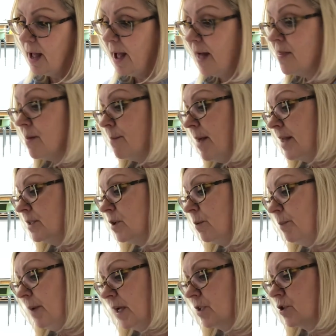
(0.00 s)
and the mental
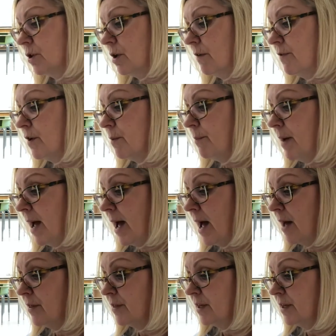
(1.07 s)
picture of their path